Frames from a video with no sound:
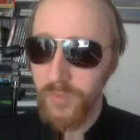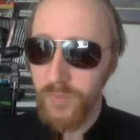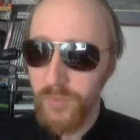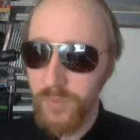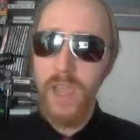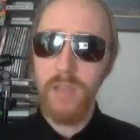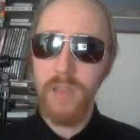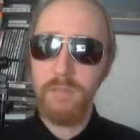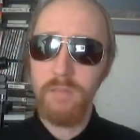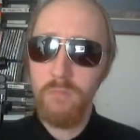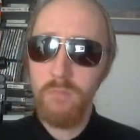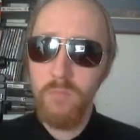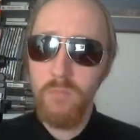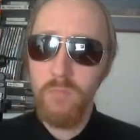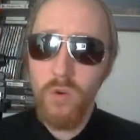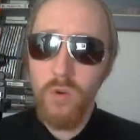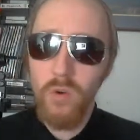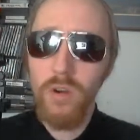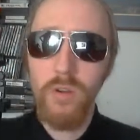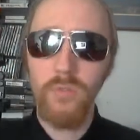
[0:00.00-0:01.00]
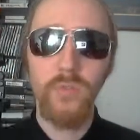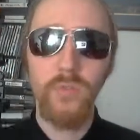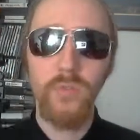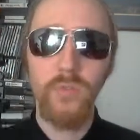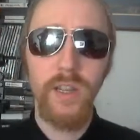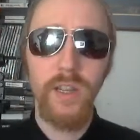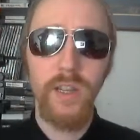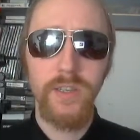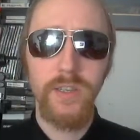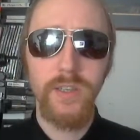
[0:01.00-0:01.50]
And moreover,
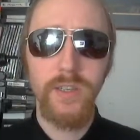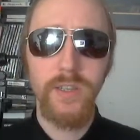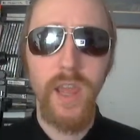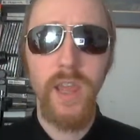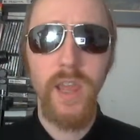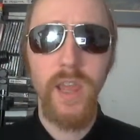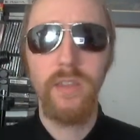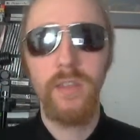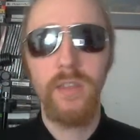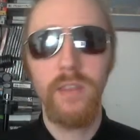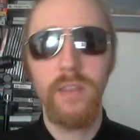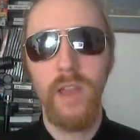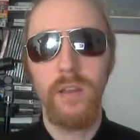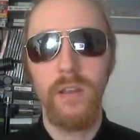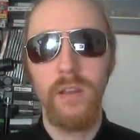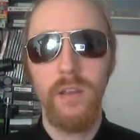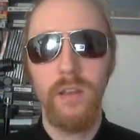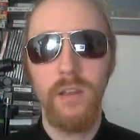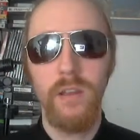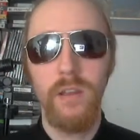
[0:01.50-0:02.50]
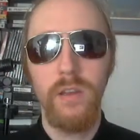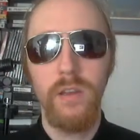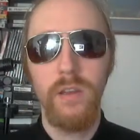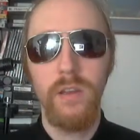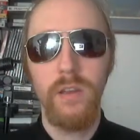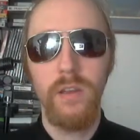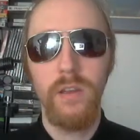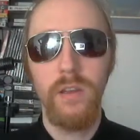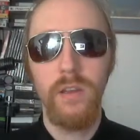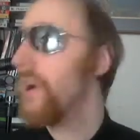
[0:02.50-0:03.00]
it's saying that
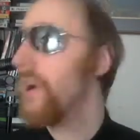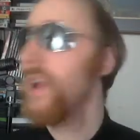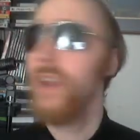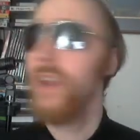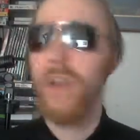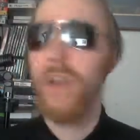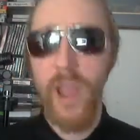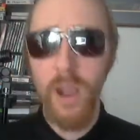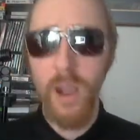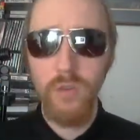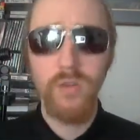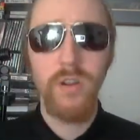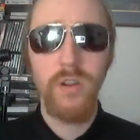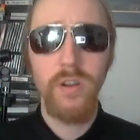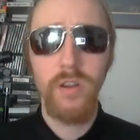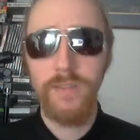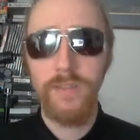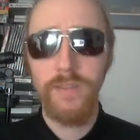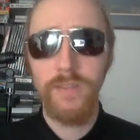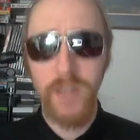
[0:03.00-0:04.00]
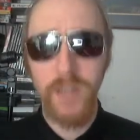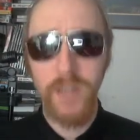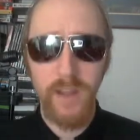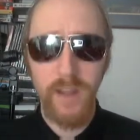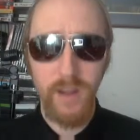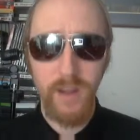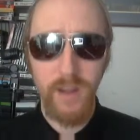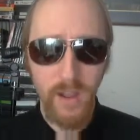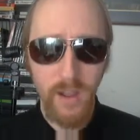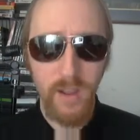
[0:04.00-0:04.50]
despite how good of a dad
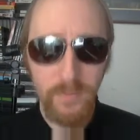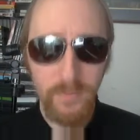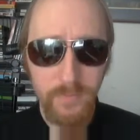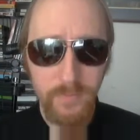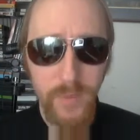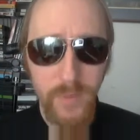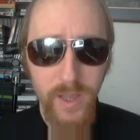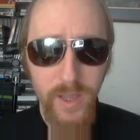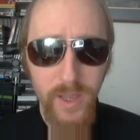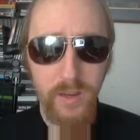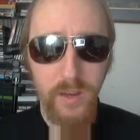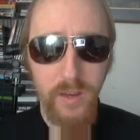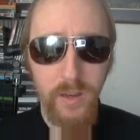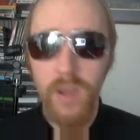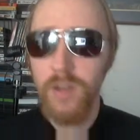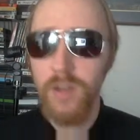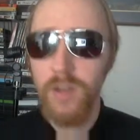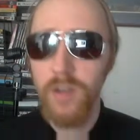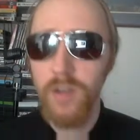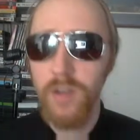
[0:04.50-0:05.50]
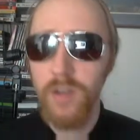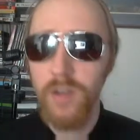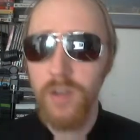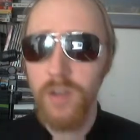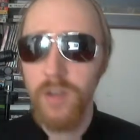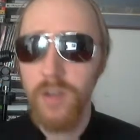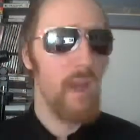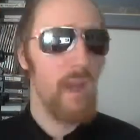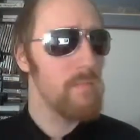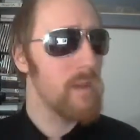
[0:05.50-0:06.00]
I have been, despite
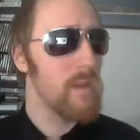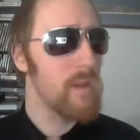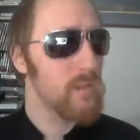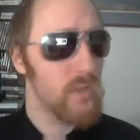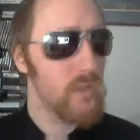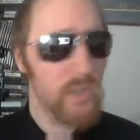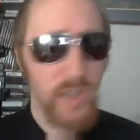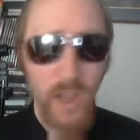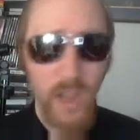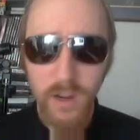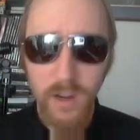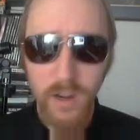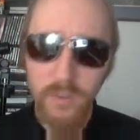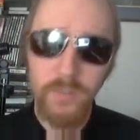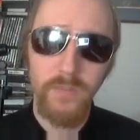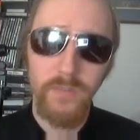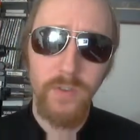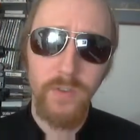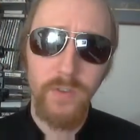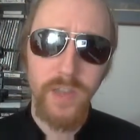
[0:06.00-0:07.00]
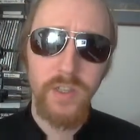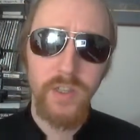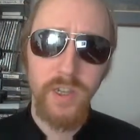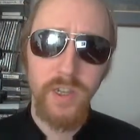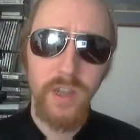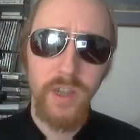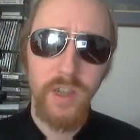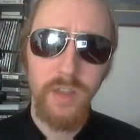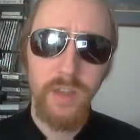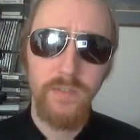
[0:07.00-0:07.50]
how much
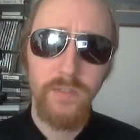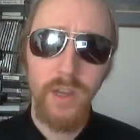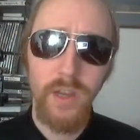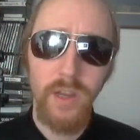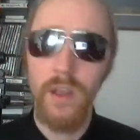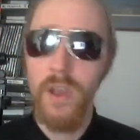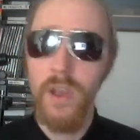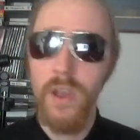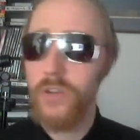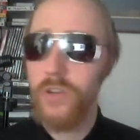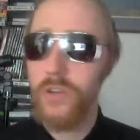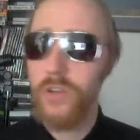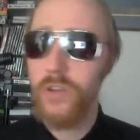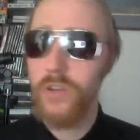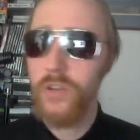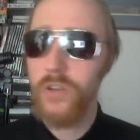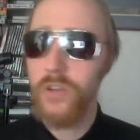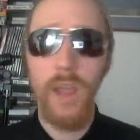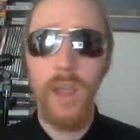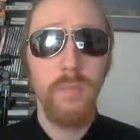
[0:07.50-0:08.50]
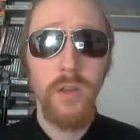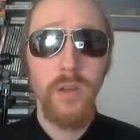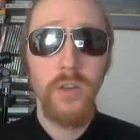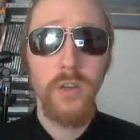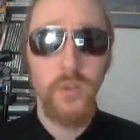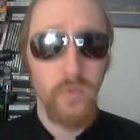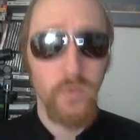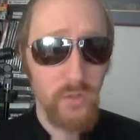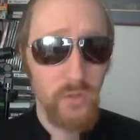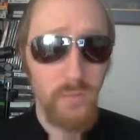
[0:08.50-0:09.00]
sacrificing I've done, despite how
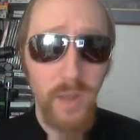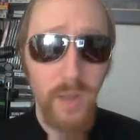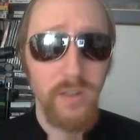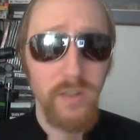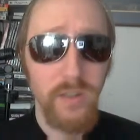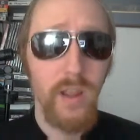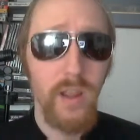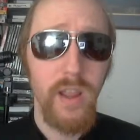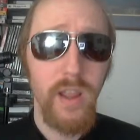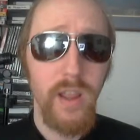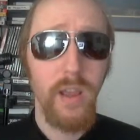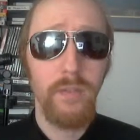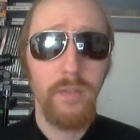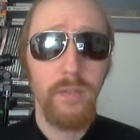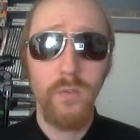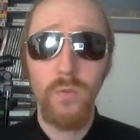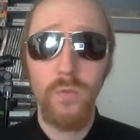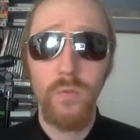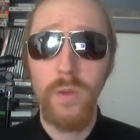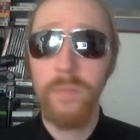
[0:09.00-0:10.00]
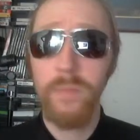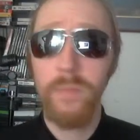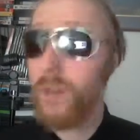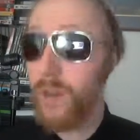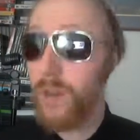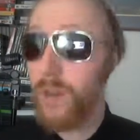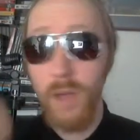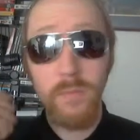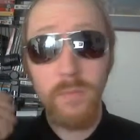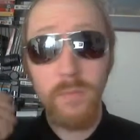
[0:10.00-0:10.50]
much respect I have for women and
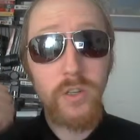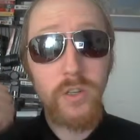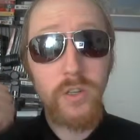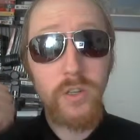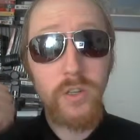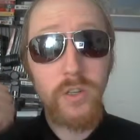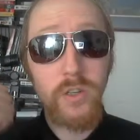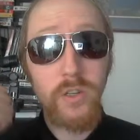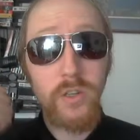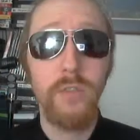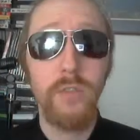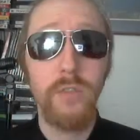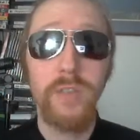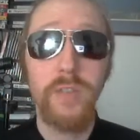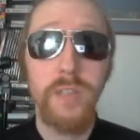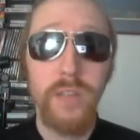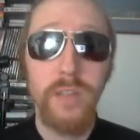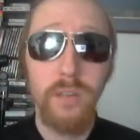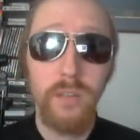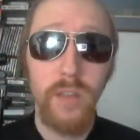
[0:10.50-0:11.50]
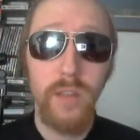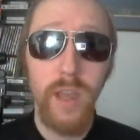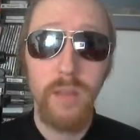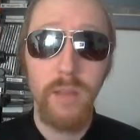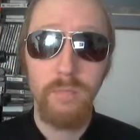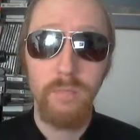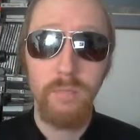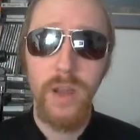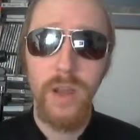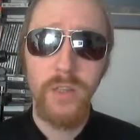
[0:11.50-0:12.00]
how much I try to instill that in
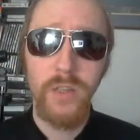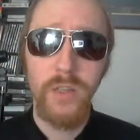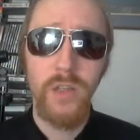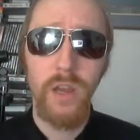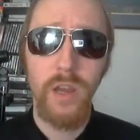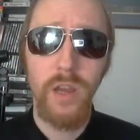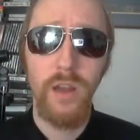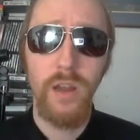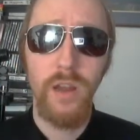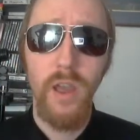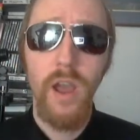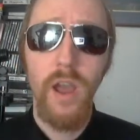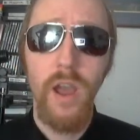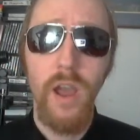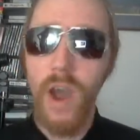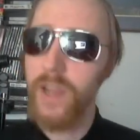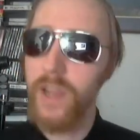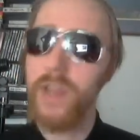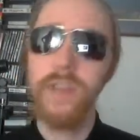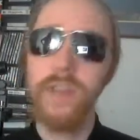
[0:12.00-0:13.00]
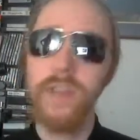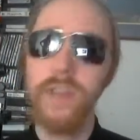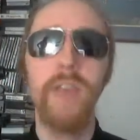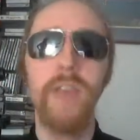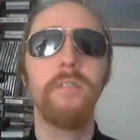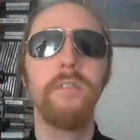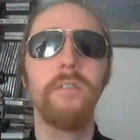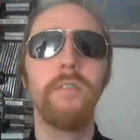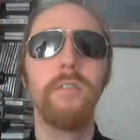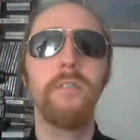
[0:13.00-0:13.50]
my son, I can
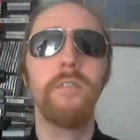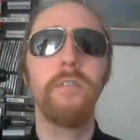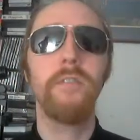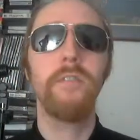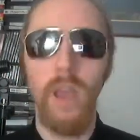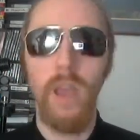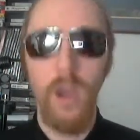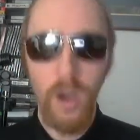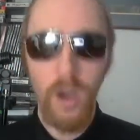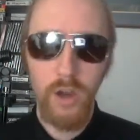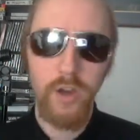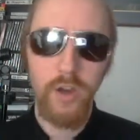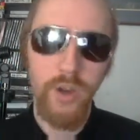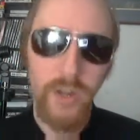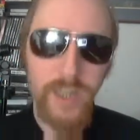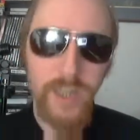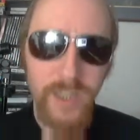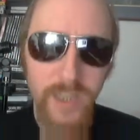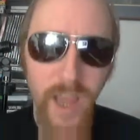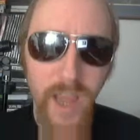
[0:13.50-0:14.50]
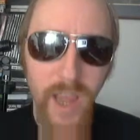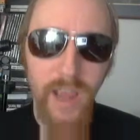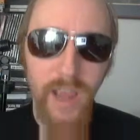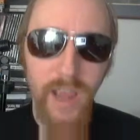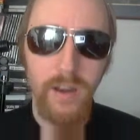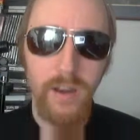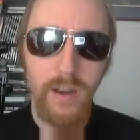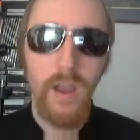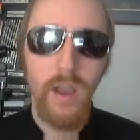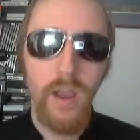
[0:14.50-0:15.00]
never be a good
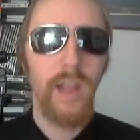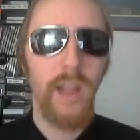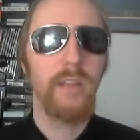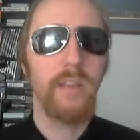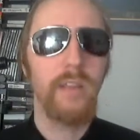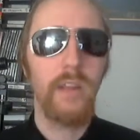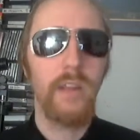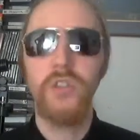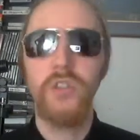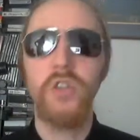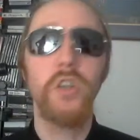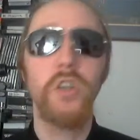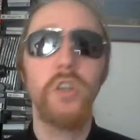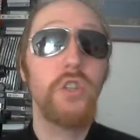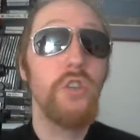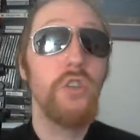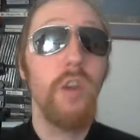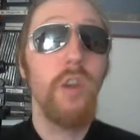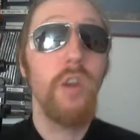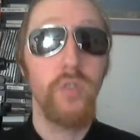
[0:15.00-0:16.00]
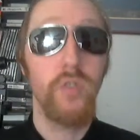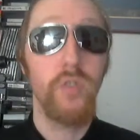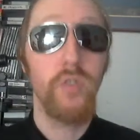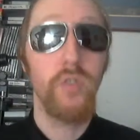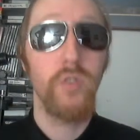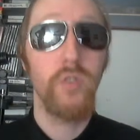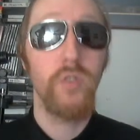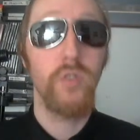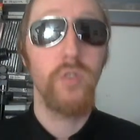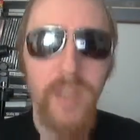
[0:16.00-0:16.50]
dad. Because there's no such
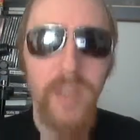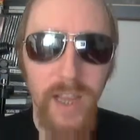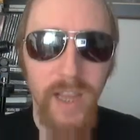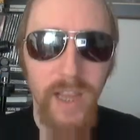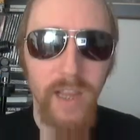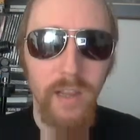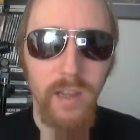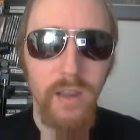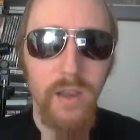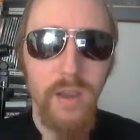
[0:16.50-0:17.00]
thing.